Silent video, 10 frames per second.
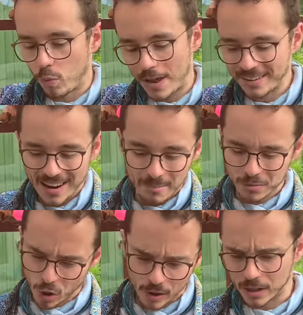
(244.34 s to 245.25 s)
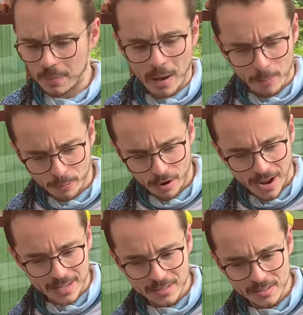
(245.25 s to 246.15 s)
When I'm talking about
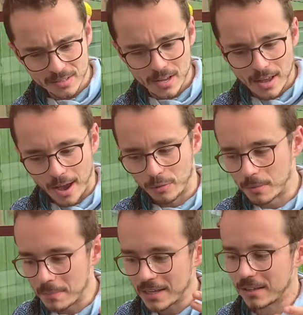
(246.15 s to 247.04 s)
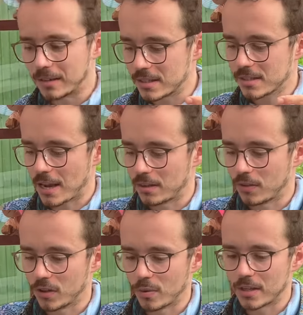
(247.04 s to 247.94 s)
price, I would immediately say that
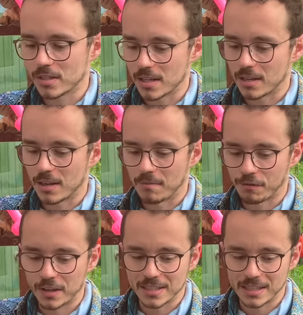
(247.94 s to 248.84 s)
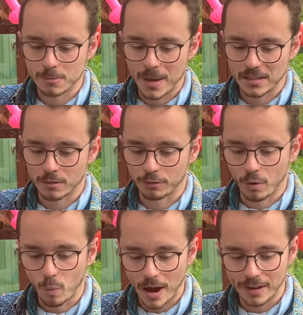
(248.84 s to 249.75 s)
the UNSC Infinity is better for a
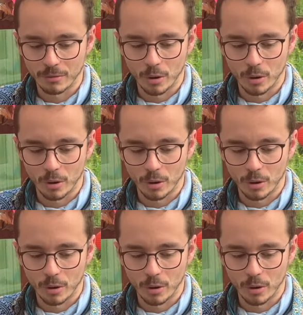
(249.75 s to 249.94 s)
wider